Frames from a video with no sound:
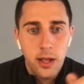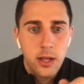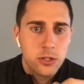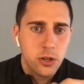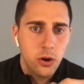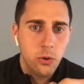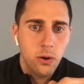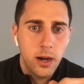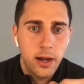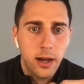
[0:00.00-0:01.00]

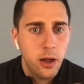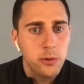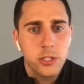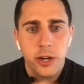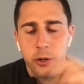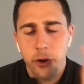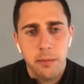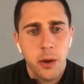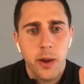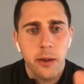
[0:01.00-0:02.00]
So uh, I always try to go out of
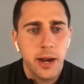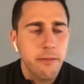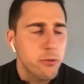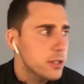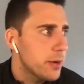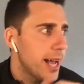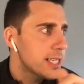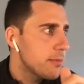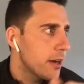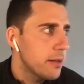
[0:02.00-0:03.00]
my way whenever someone
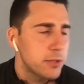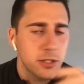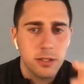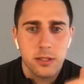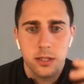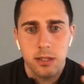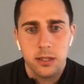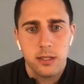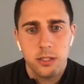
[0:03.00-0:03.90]
asks about him to to